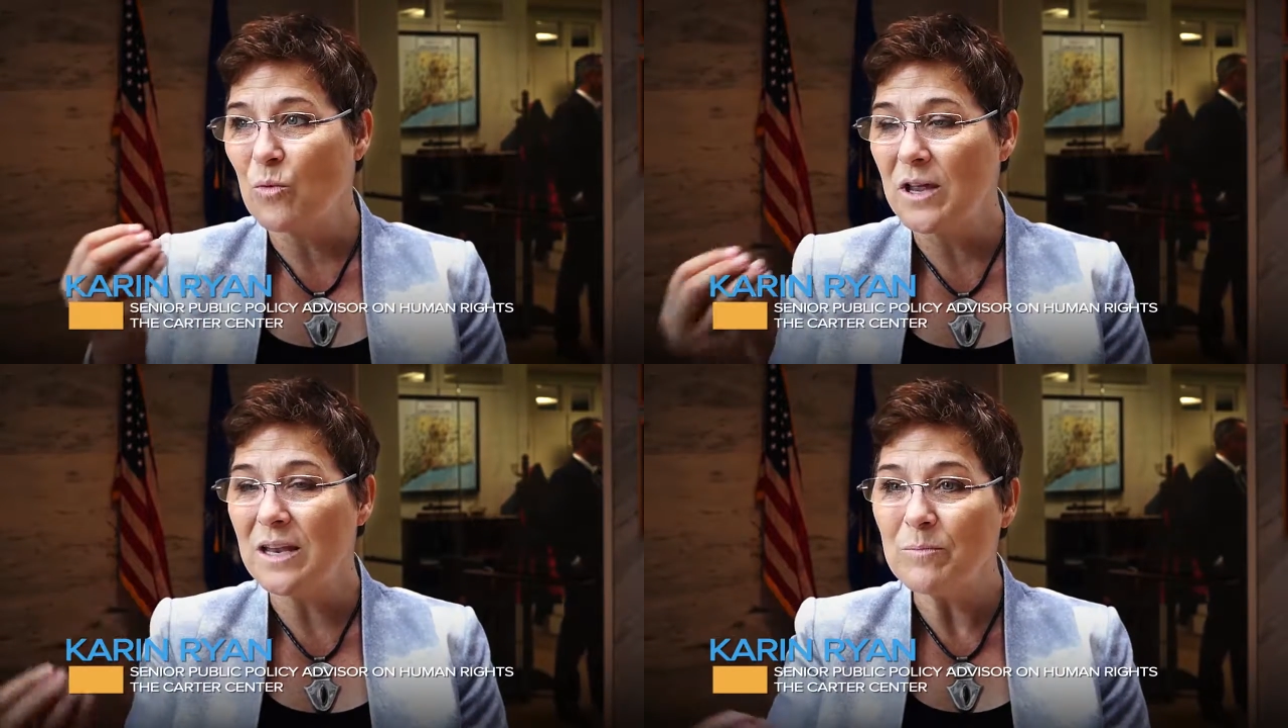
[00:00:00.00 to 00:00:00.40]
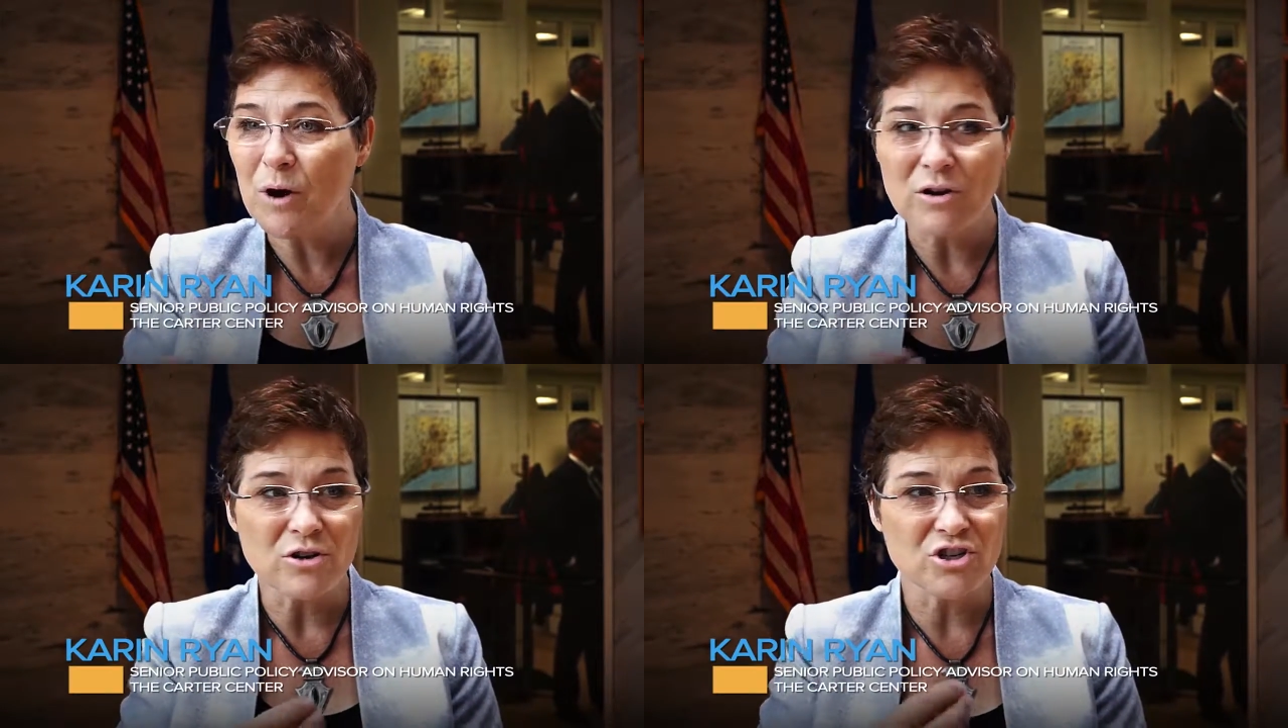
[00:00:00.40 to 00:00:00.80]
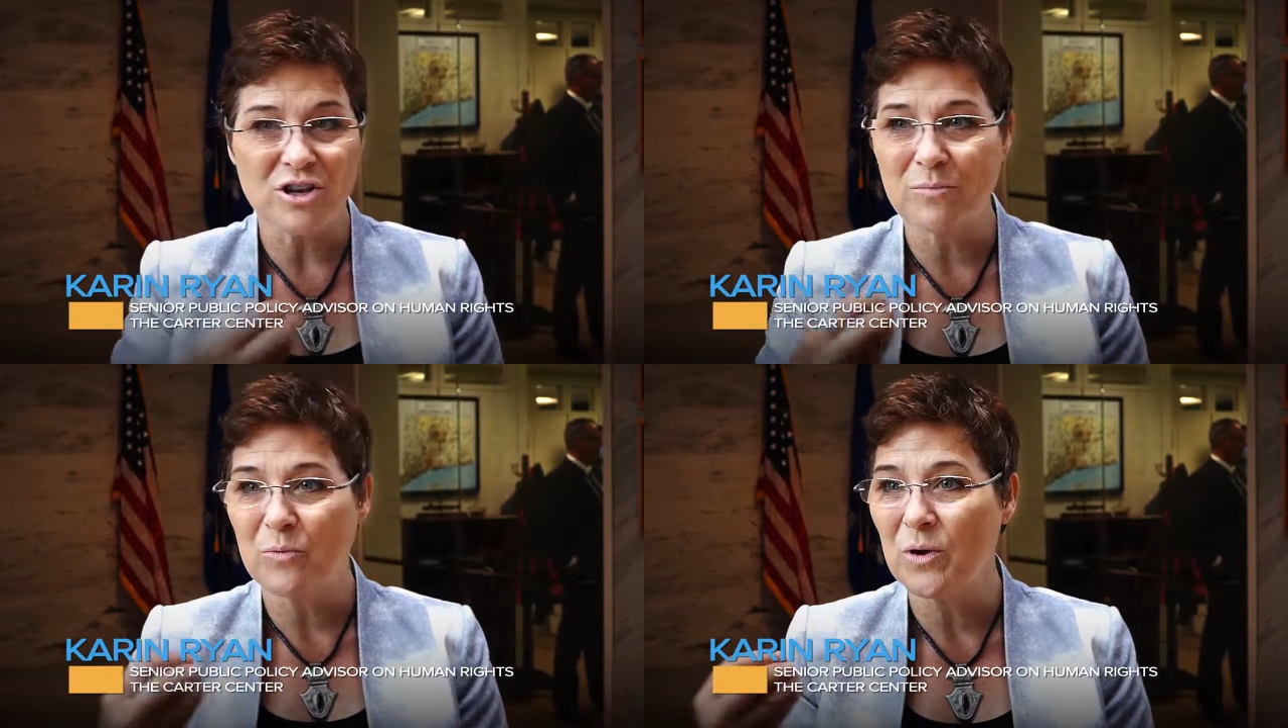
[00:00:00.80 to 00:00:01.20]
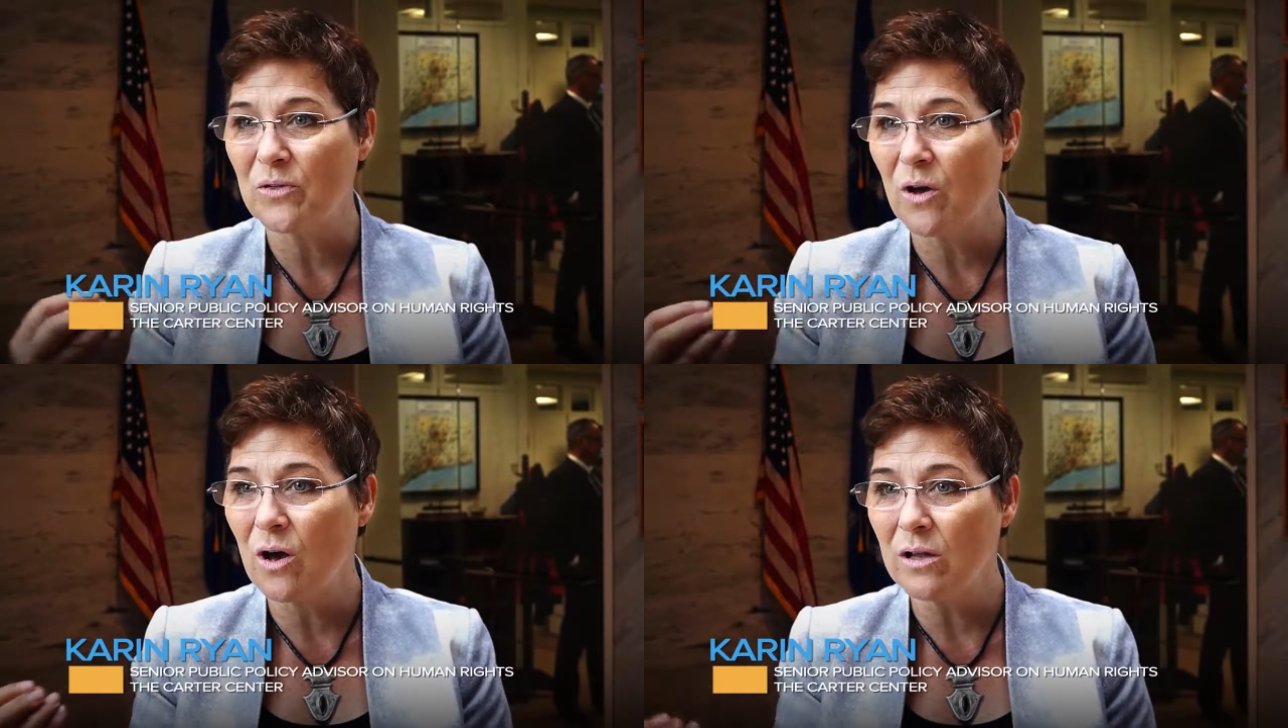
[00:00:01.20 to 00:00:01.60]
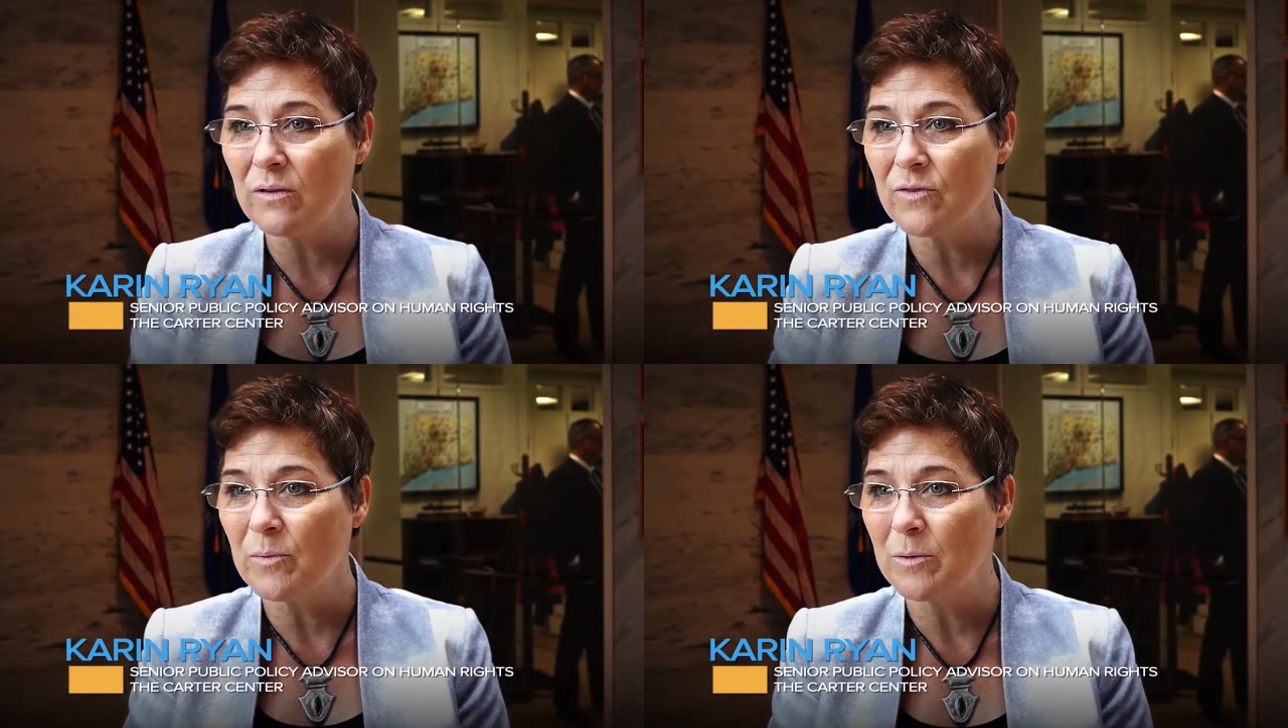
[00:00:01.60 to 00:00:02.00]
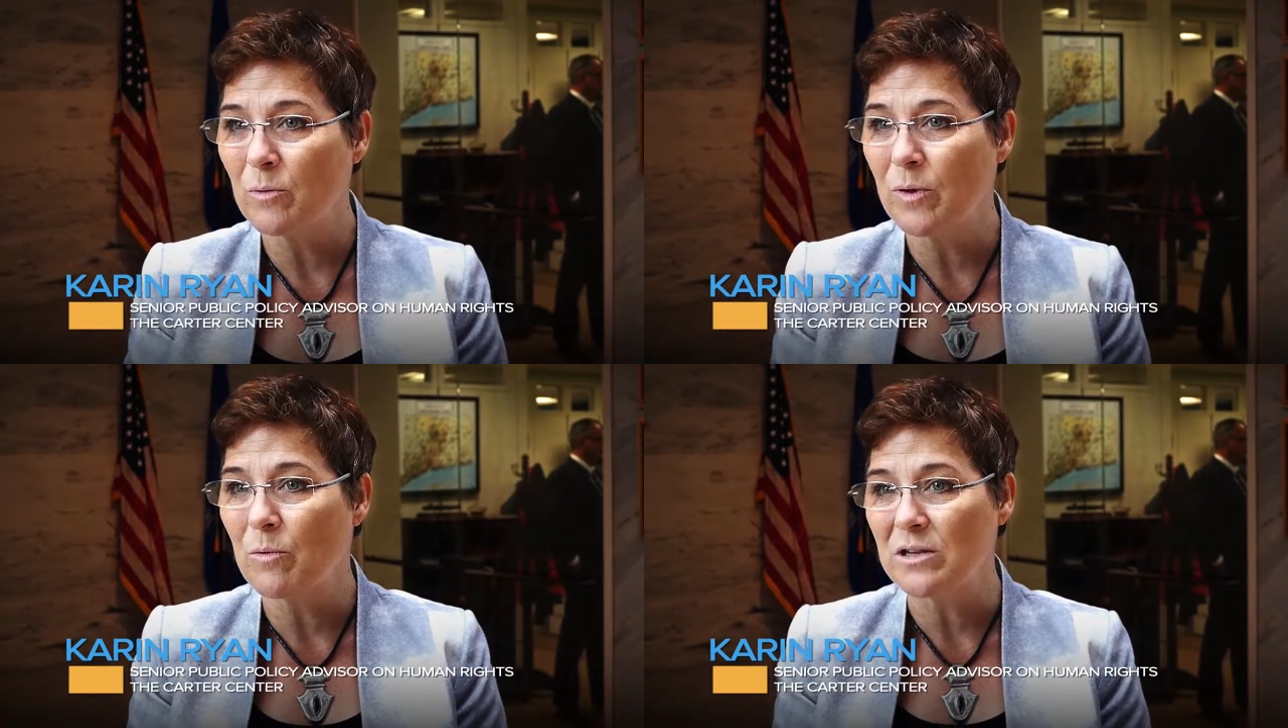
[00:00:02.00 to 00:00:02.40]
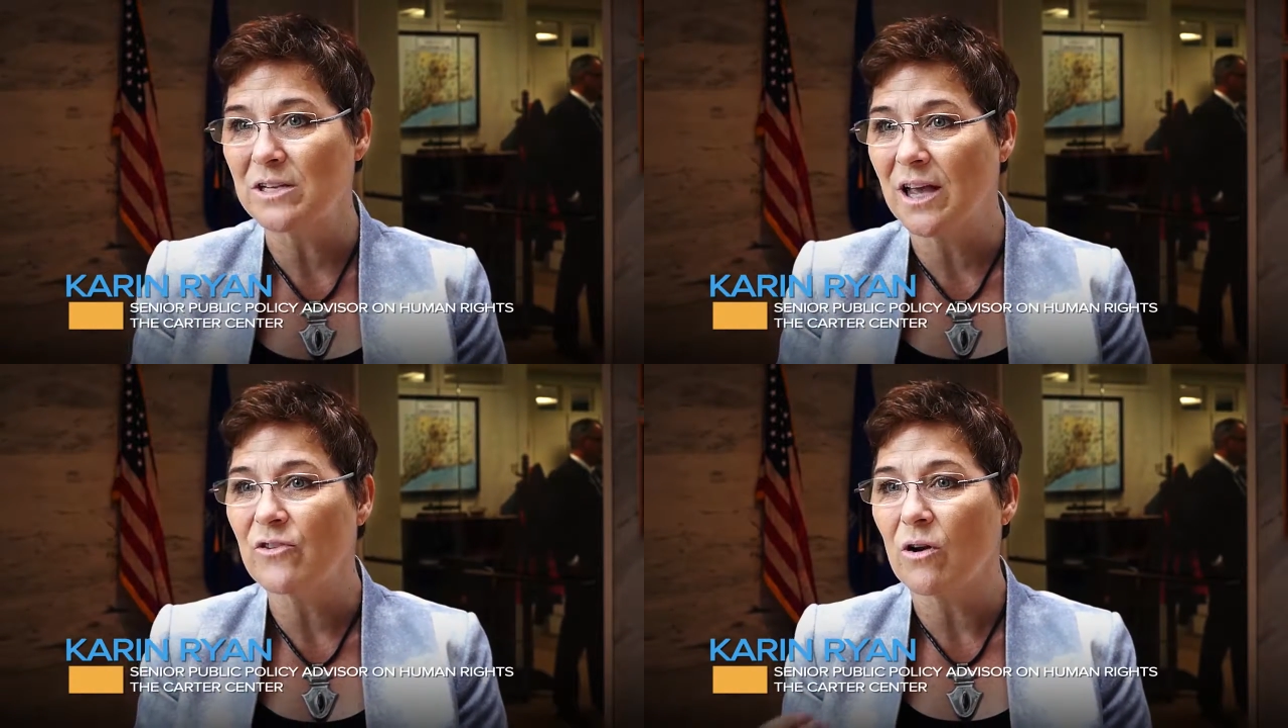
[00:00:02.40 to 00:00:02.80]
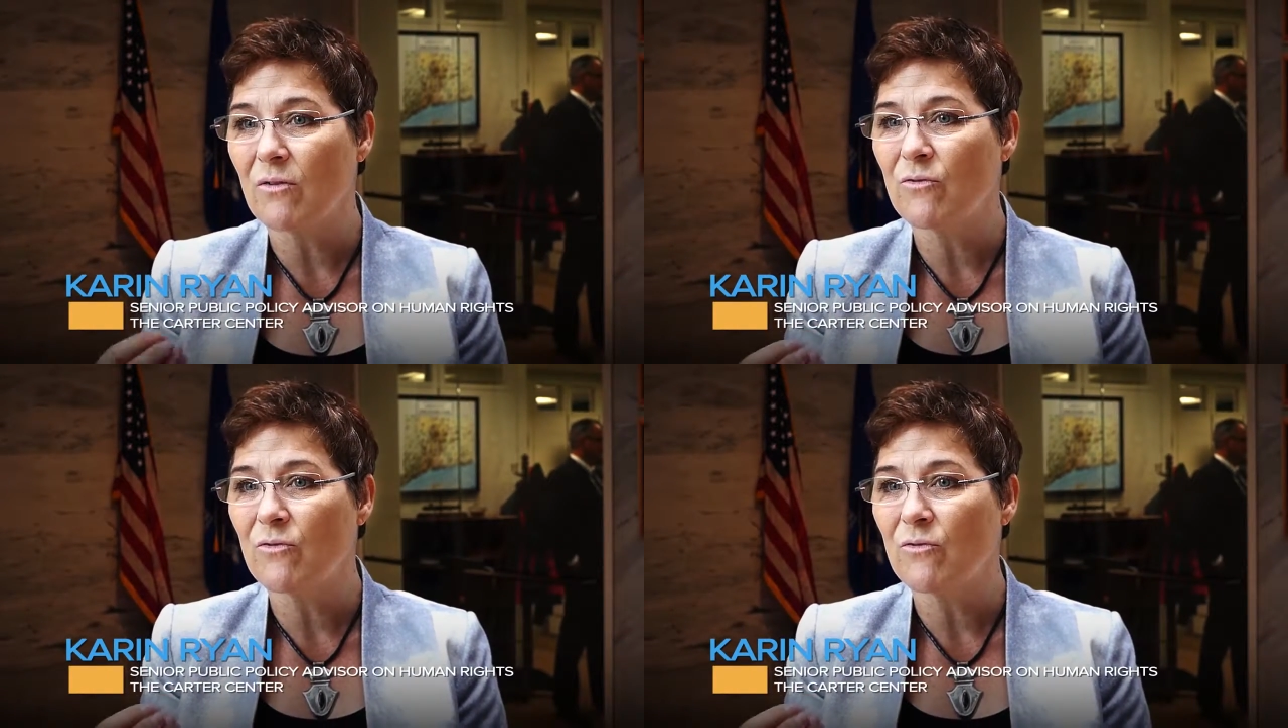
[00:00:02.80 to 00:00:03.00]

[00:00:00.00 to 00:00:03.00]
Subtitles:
in partnership with all of the people we brought together at our